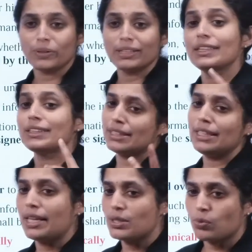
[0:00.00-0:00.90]
within
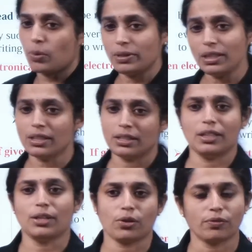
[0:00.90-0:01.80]
3 days from the
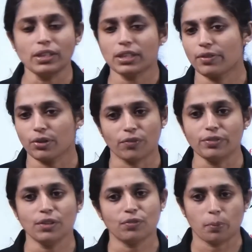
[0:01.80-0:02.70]
date of the giving of
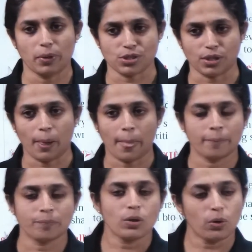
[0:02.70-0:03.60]
the information.
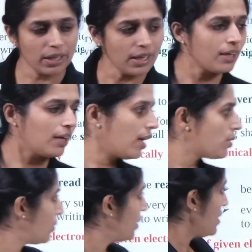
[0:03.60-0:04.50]
Okay.
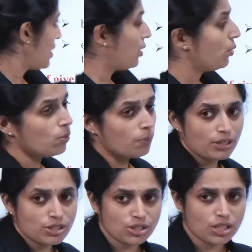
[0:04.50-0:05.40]
So, these are the two
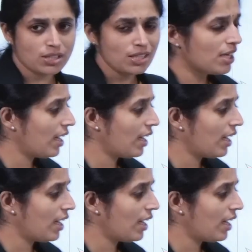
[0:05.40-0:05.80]
major changes.